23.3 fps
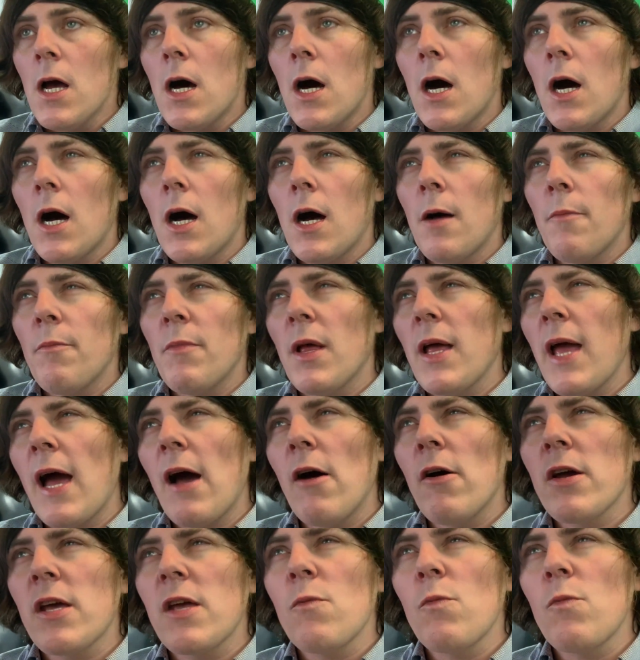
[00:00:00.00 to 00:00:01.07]

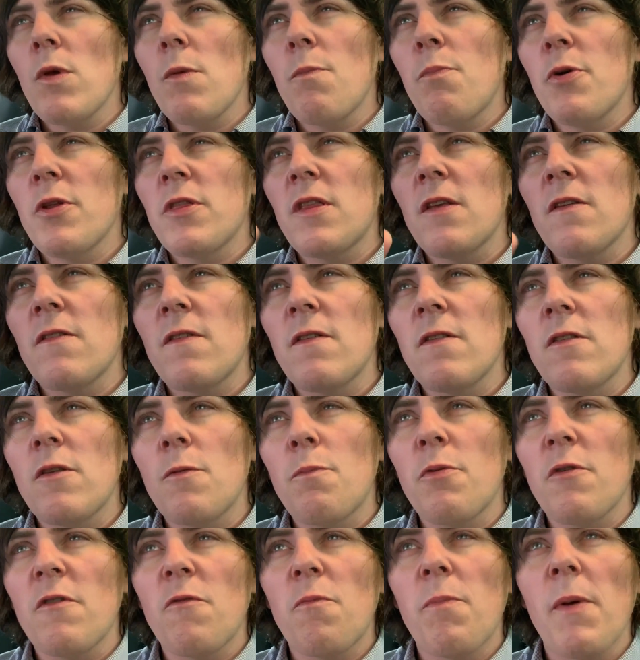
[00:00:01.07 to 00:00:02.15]
How can we put this into
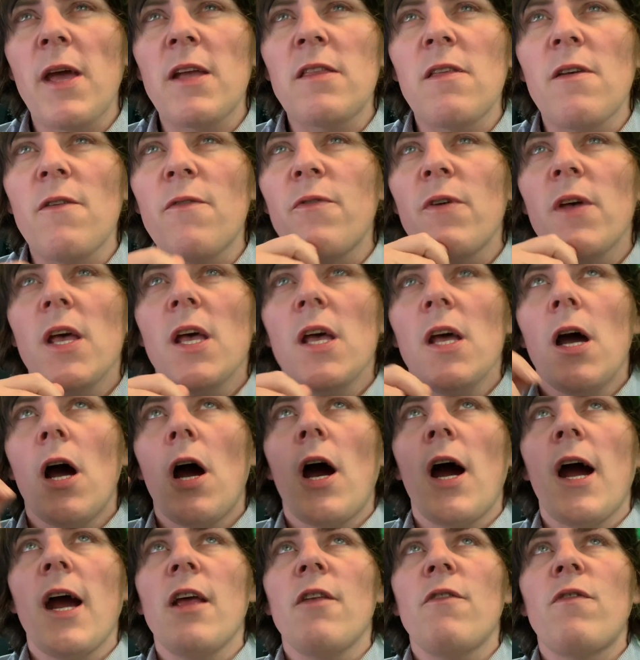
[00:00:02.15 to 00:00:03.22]
perspective?
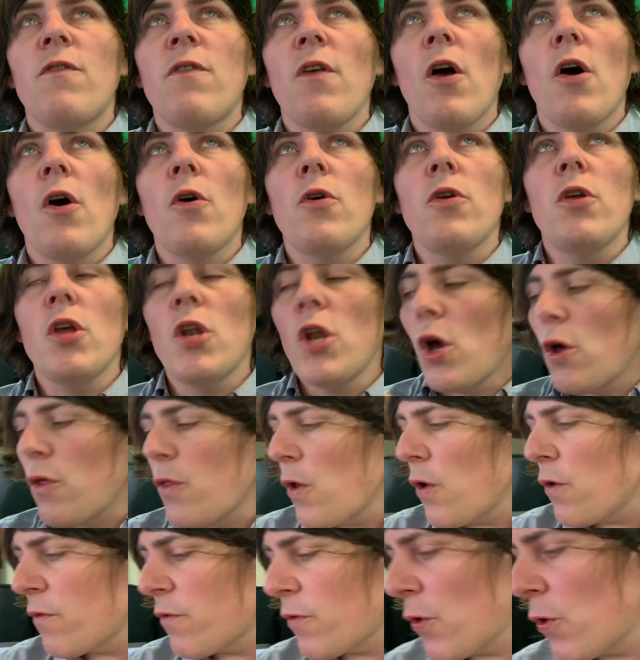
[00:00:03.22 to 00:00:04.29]
All right, so you know
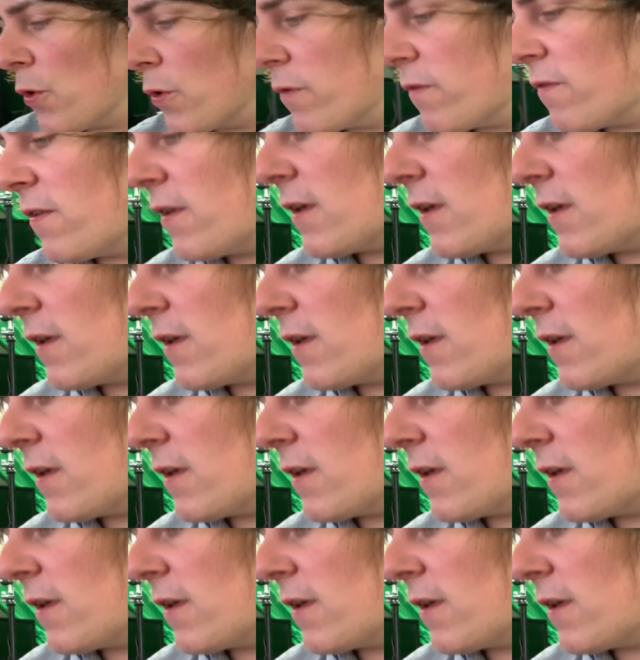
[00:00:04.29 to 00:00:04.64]
those old